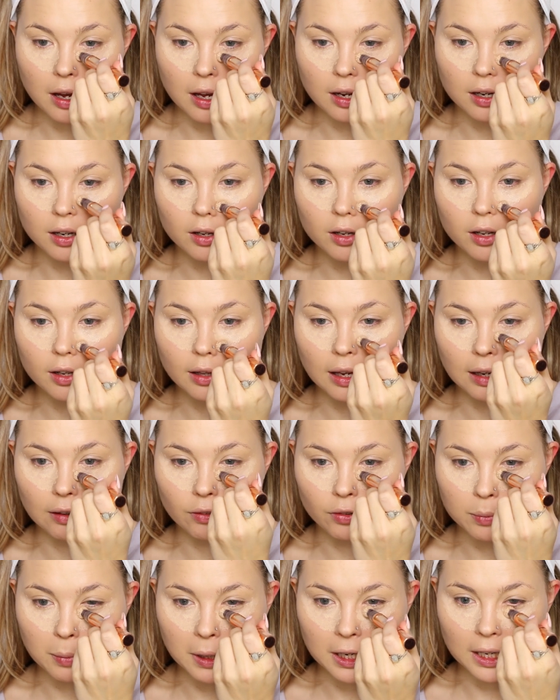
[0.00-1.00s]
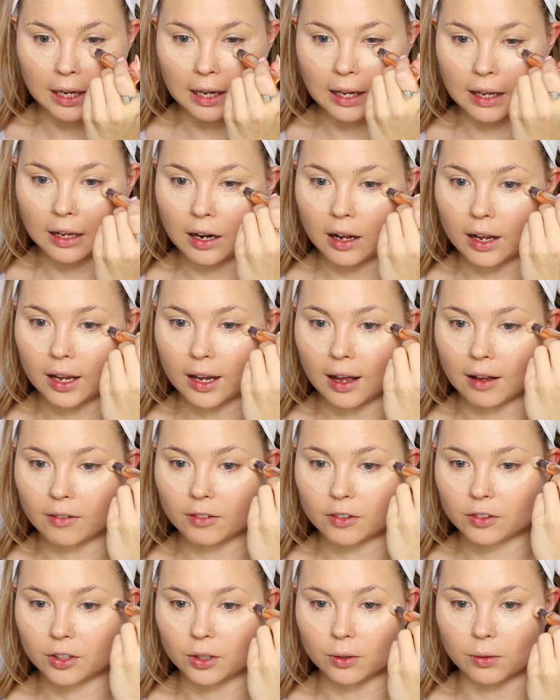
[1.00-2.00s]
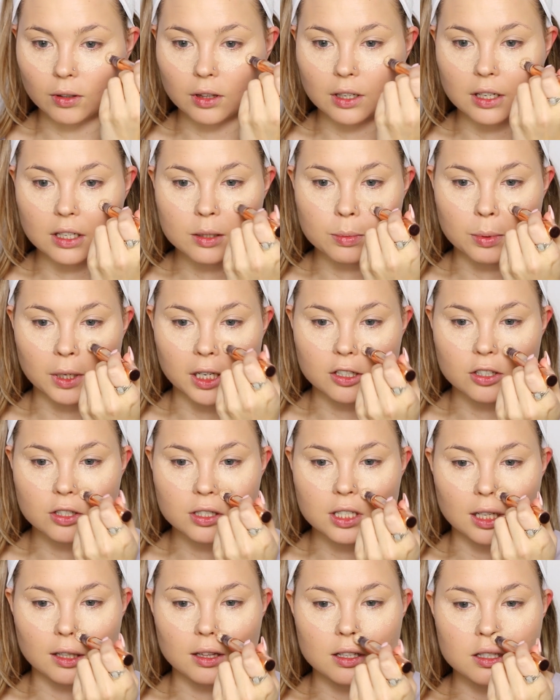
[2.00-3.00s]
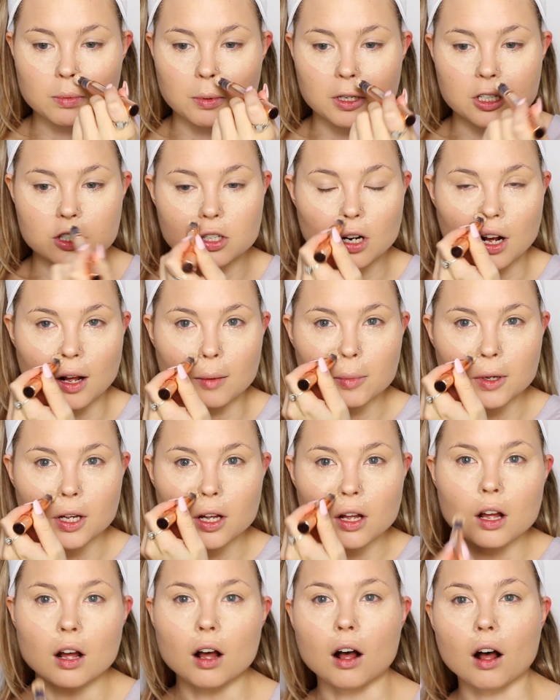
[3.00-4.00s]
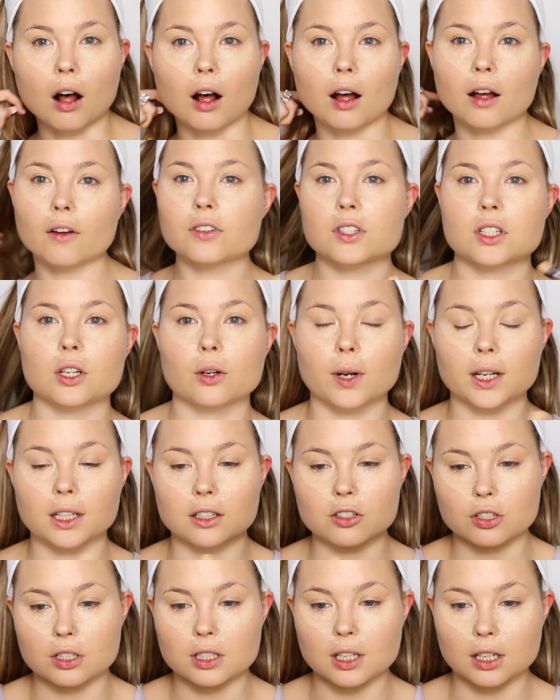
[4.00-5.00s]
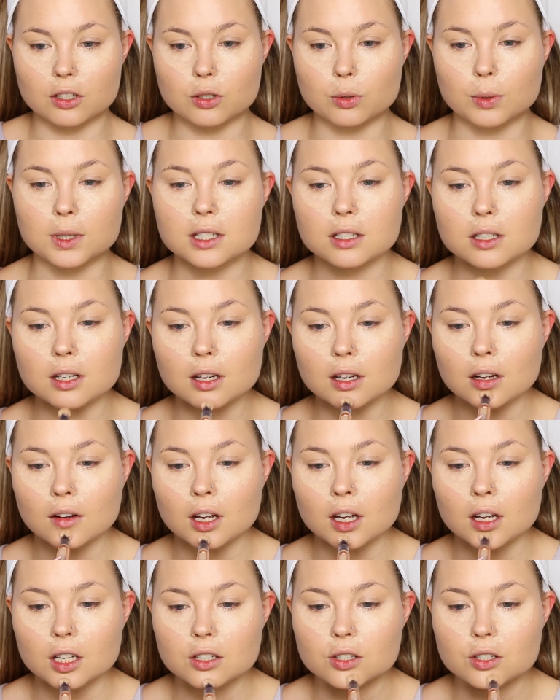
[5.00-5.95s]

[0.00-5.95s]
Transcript: And like for my kit, I have a few of these, but I just take the sponge top off so I can just like twist it.